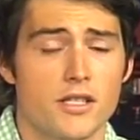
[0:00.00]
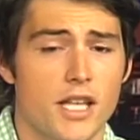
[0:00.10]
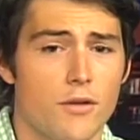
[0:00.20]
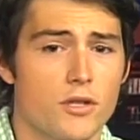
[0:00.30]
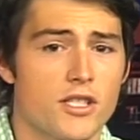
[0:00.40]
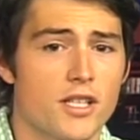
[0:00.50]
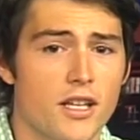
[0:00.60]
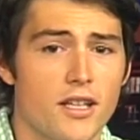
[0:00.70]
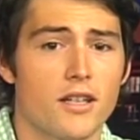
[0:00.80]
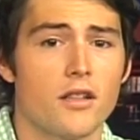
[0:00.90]
said he was
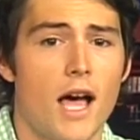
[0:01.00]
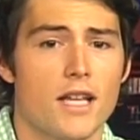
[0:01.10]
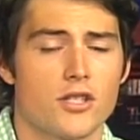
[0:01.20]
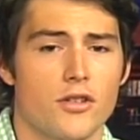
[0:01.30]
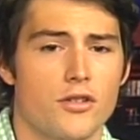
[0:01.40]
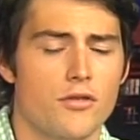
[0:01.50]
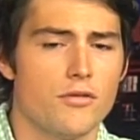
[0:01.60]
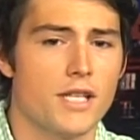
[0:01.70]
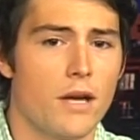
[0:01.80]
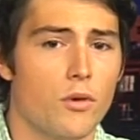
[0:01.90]
sitting in class on
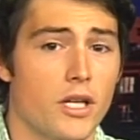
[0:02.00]
Tuesday when